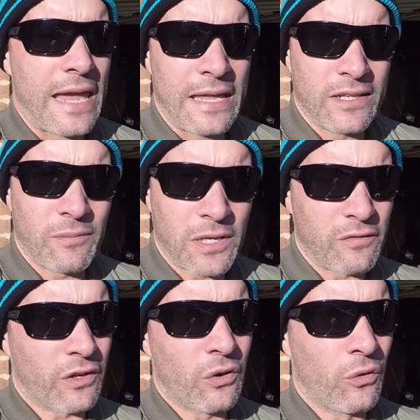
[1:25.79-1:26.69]
in the middle
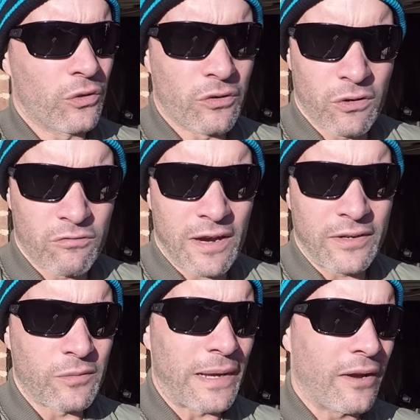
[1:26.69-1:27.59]
of a corner or a
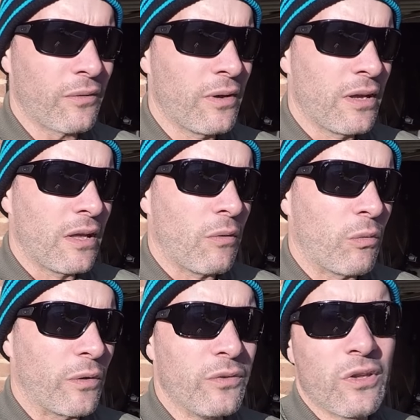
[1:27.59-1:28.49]
roundabout
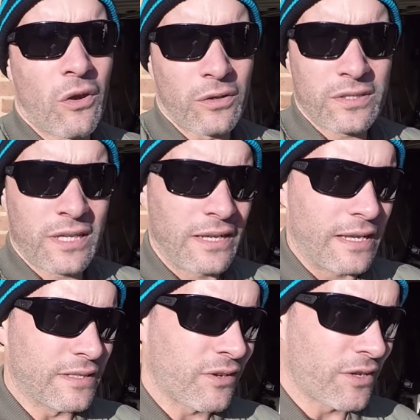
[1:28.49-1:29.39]
will not
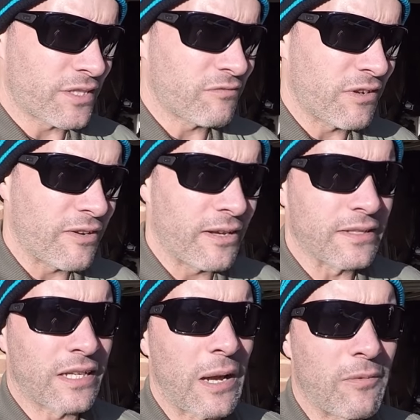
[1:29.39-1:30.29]
entice the rear end
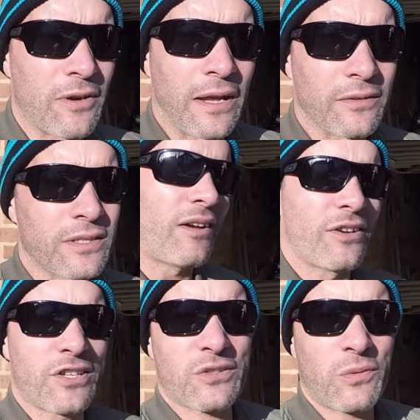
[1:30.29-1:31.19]
to come around. I
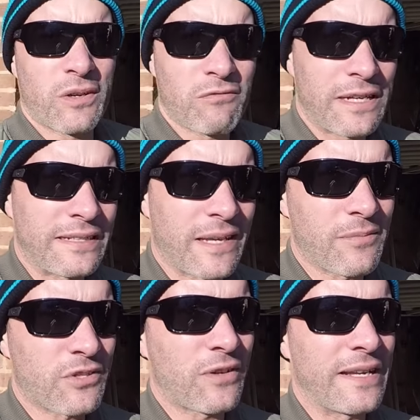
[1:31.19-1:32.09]
just want to really
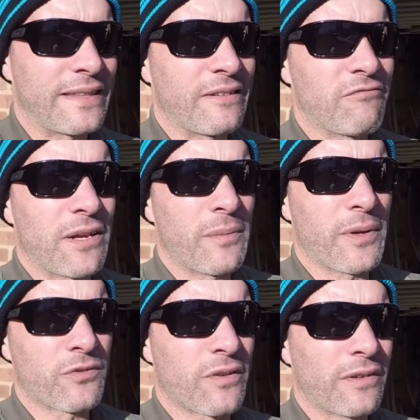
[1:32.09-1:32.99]
demonstrate that
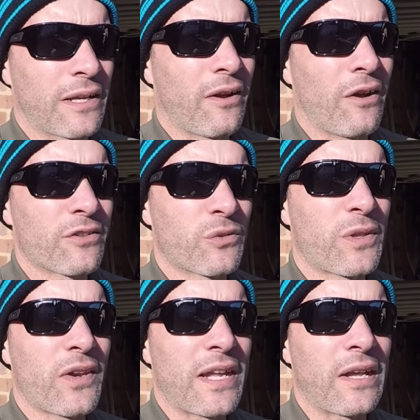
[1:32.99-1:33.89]
rear-wheel driven cars,
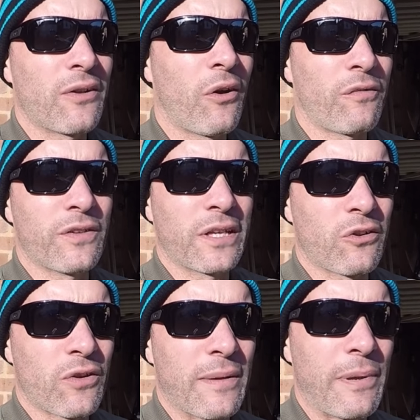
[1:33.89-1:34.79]
although they don't offer the
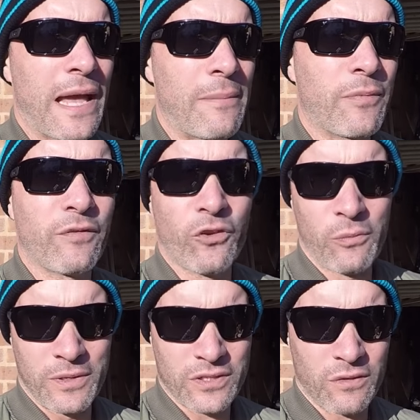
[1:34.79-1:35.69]
grip and
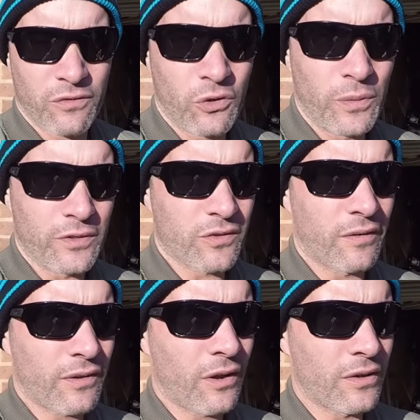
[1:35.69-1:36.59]
performance of all-wheel
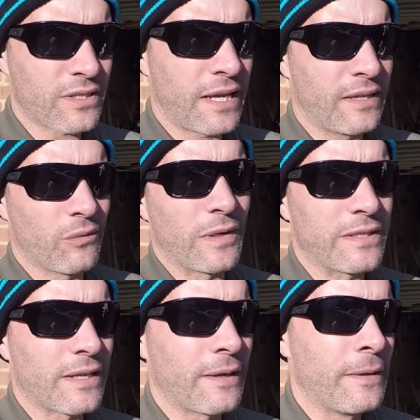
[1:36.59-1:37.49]
drive cars in the
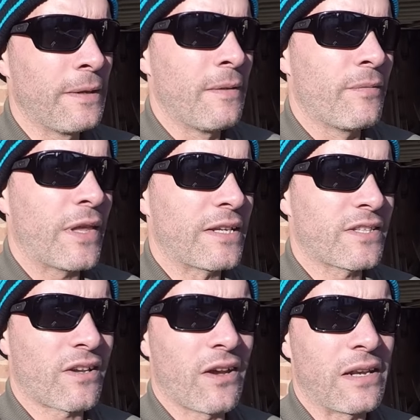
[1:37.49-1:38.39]
winter, they
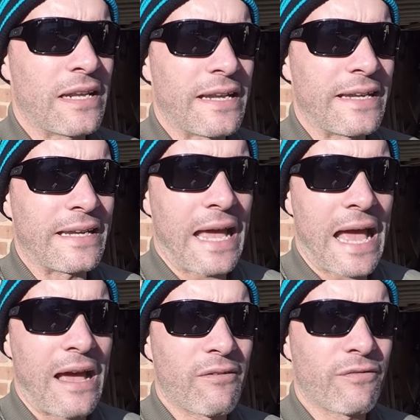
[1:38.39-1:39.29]
certainly
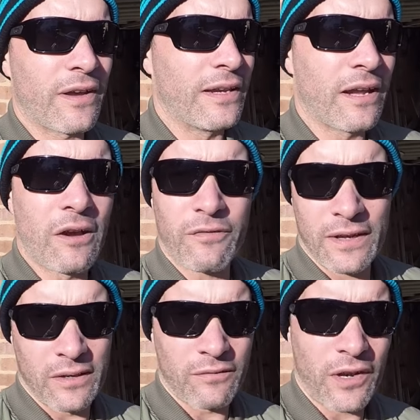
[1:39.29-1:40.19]
have enough
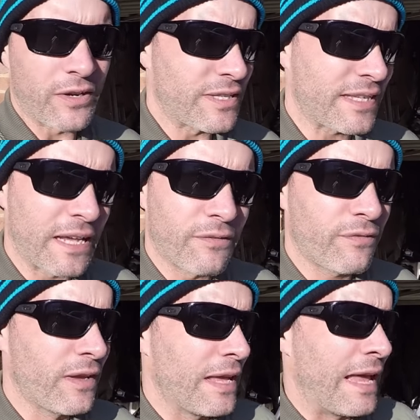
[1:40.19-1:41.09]
and are very
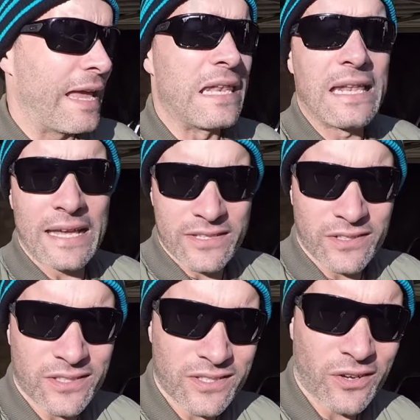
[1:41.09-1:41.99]
safe unless
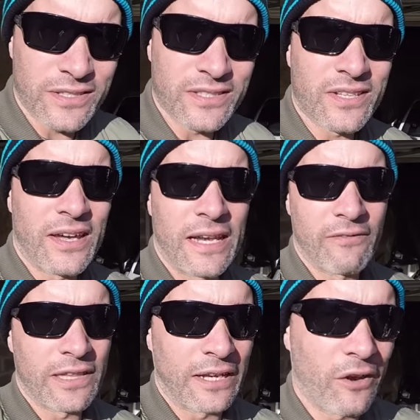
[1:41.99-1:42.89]
you decide to turn
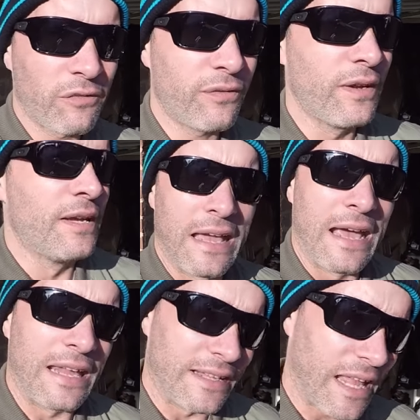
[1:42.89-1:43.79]
everything off.
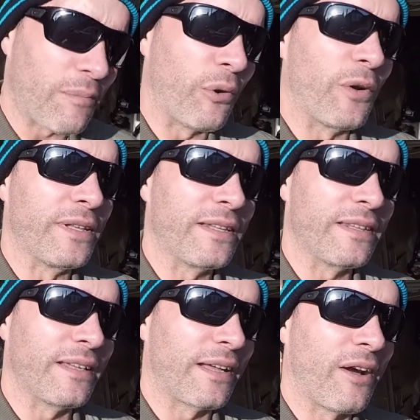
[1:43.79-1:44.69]
And at that point,
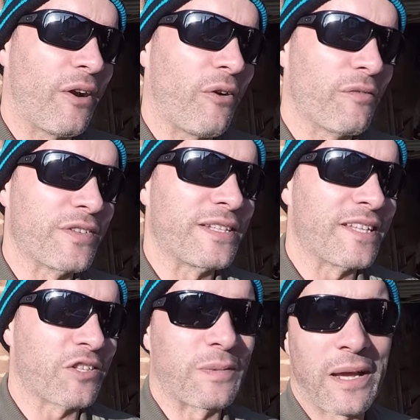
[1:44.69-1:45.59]
the car obviously
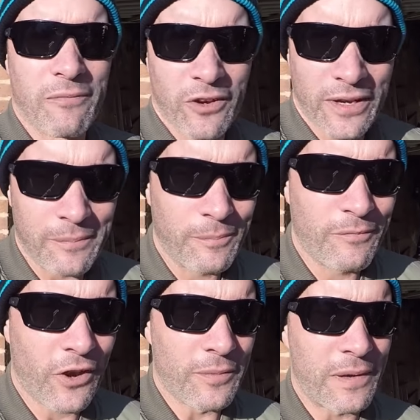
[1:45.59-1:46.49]
does become very,
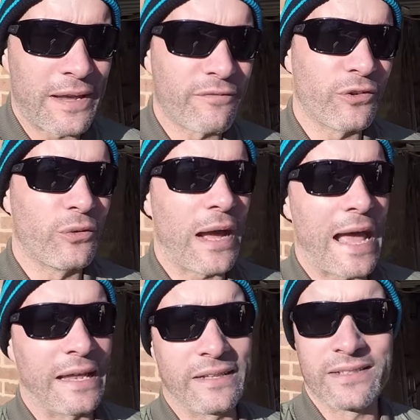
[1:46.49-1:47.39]
very playful
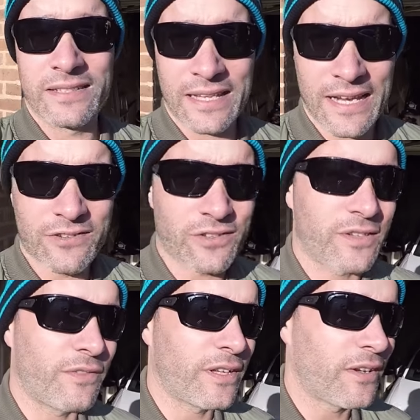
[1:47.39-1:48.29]
and dangerous
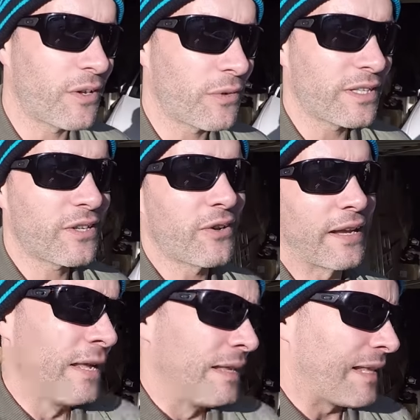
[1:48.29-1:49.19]
if you don't know what you're
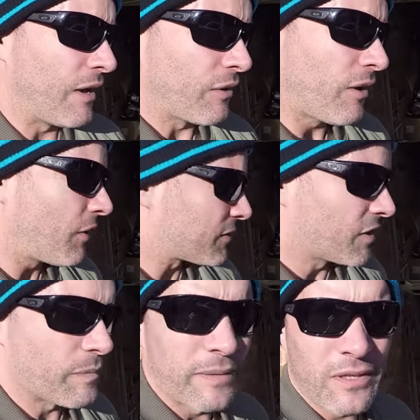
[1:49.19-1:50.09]
doing. Now, cars
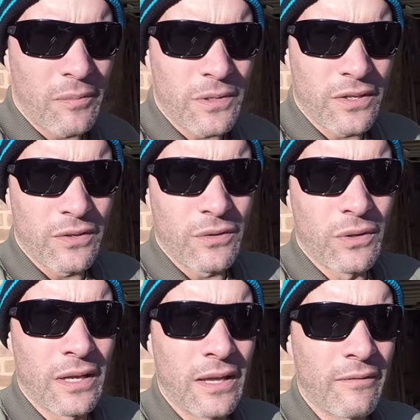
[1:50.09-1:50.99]
like the BMW,
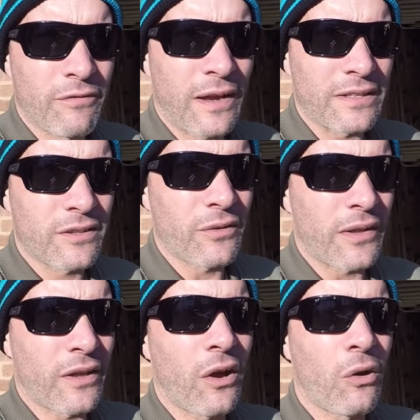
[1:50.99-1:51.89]
in fact,
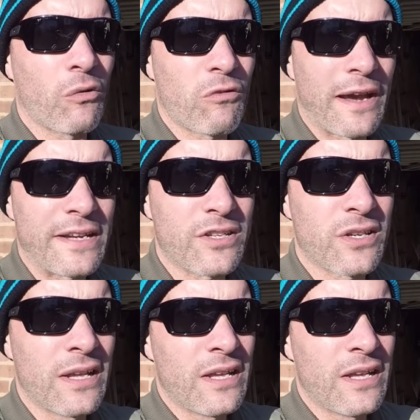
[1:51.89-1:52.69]
throughout the whole range,